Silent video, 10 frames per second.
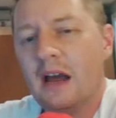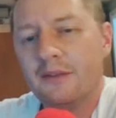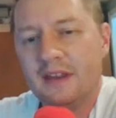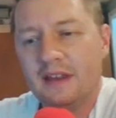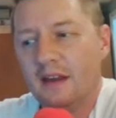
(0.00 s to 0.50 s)
how
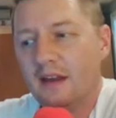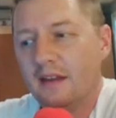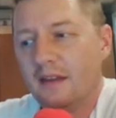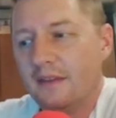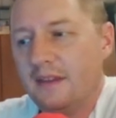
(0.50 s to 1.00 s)
the
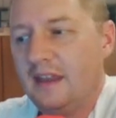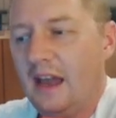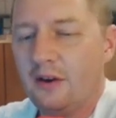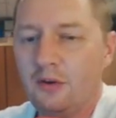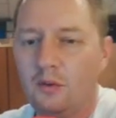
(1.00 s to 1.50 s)

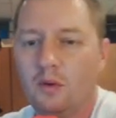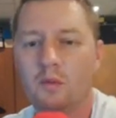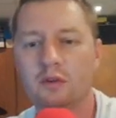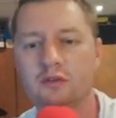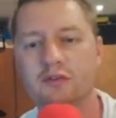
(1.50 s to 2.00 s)
Yahoo
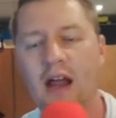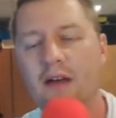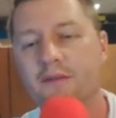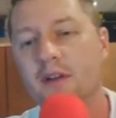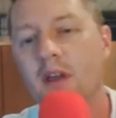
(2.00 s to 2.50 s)
will
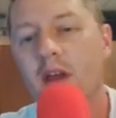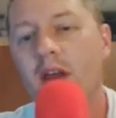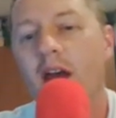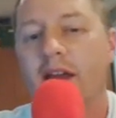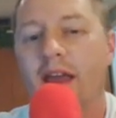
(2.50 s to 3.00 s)
draft.
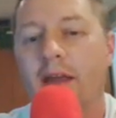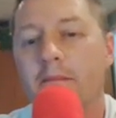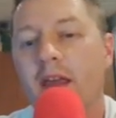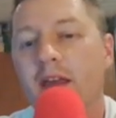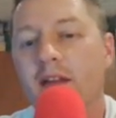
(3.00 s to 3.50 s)
Again,
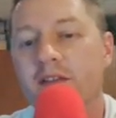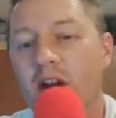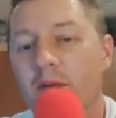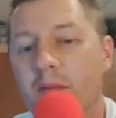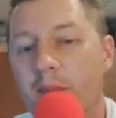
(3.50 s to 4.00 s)
it'll
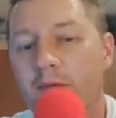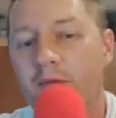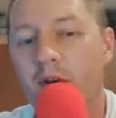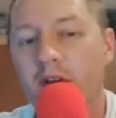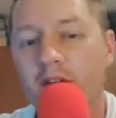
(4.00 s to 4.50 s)
start with my
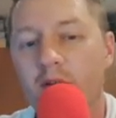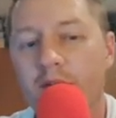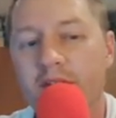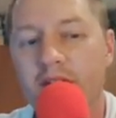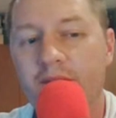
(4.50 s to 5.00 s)
preferred, it'll go to
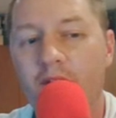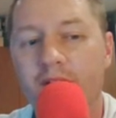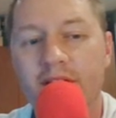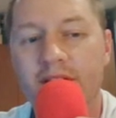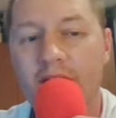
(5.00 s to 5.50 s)
the
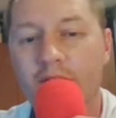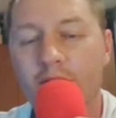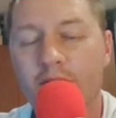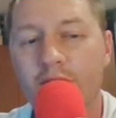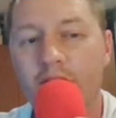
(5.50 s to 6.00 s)
default, it'll never
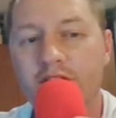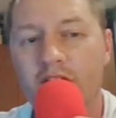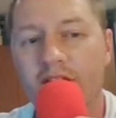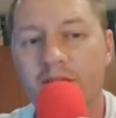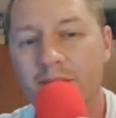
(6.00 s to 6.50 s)
go to do not
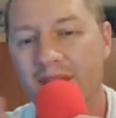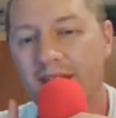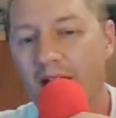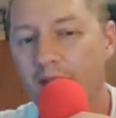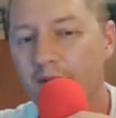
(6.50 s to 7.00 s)
draft. But
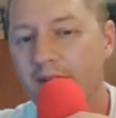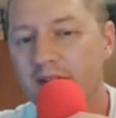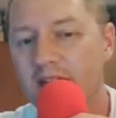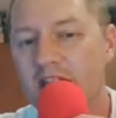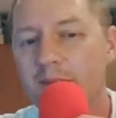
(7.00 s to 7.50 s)
the other thing
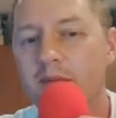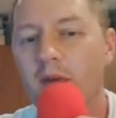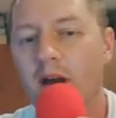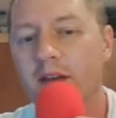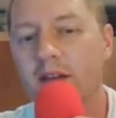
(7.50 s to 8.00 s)
to keep in
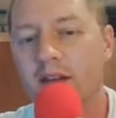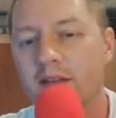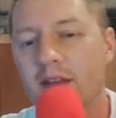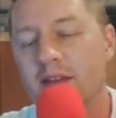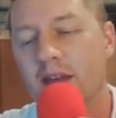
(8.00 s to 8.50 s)
mind
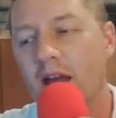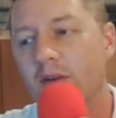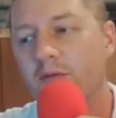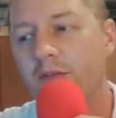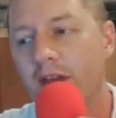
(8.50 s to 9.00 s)
is that
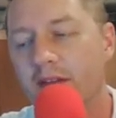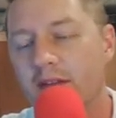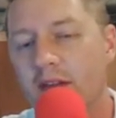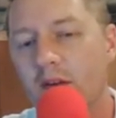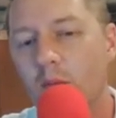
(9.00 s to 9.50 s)
Yahoo
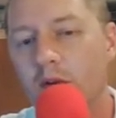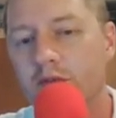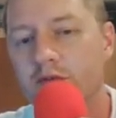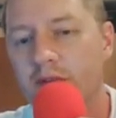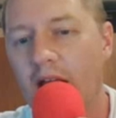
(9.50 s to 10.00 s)
Fantasy will
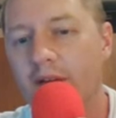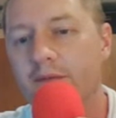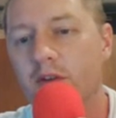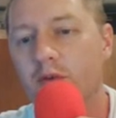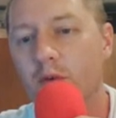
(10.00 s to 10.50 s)

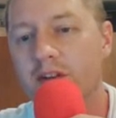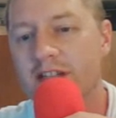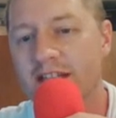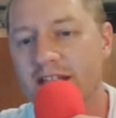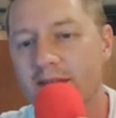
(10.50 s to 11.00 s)
draft your
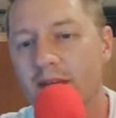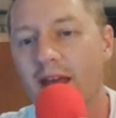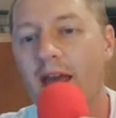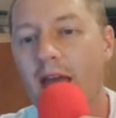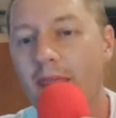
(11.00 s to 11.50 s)
team
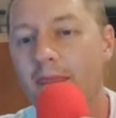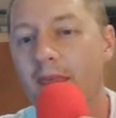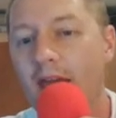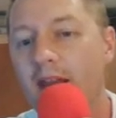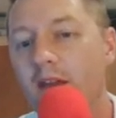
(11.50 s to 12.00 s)
and
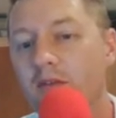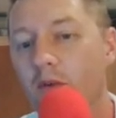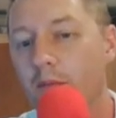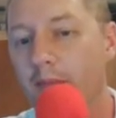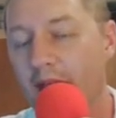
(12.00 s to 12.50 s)
then
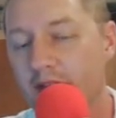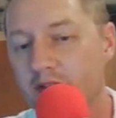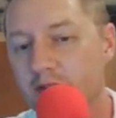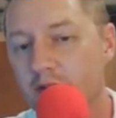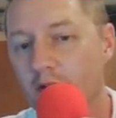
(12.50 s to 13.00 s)
your bench.